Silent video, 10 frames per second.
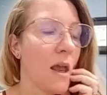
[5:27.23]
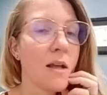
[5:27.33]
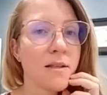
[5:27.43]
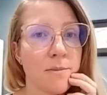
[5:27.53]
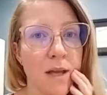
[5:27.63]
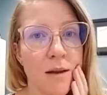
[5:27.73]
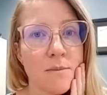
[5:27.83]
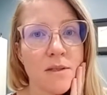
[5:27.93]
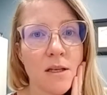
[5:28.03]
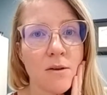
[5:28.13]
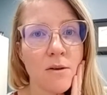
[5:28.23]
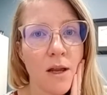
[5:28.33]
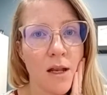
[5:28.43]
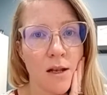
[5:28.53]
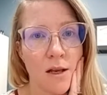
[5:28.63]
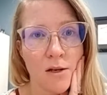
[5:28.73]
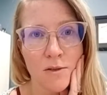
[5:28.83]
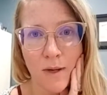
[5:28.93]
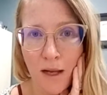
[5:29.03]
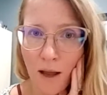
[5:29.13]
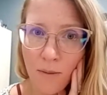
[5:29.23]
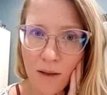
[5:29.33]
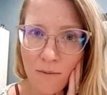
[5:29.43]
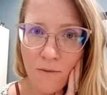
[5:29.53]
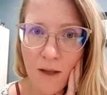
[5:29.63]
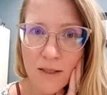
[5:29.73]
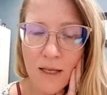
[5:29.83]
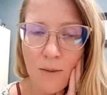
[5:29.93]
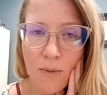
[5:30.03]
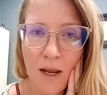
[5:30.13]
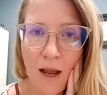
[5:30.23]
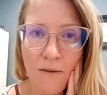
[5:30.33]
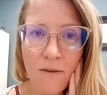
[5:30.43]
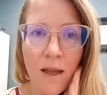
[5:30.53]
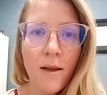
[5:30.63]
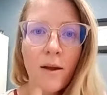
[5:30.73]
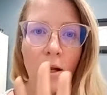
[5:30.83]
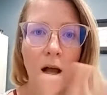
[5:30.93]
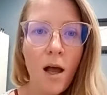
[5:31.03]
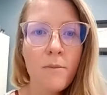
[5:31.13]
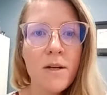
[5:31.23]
Sometimes you just want to help them fall asleep and have like calm,